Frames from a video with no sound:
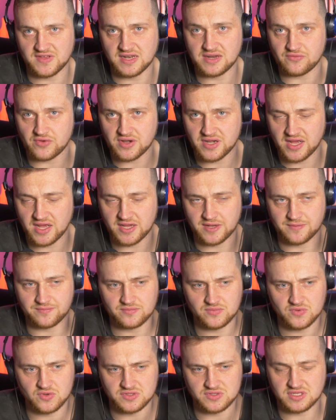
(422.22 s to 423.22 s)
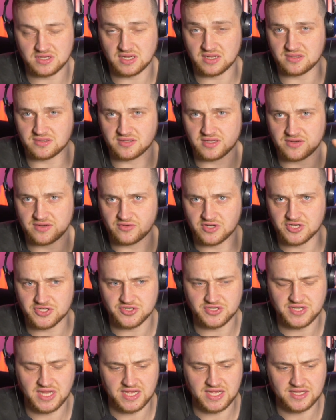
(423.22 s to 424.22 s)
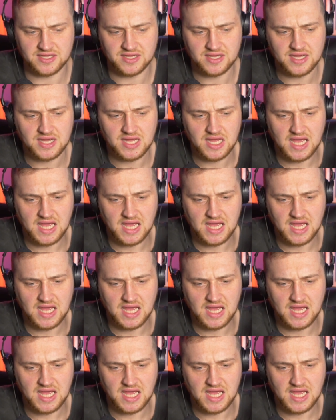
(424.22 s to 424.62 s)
delivery date or delivery due date.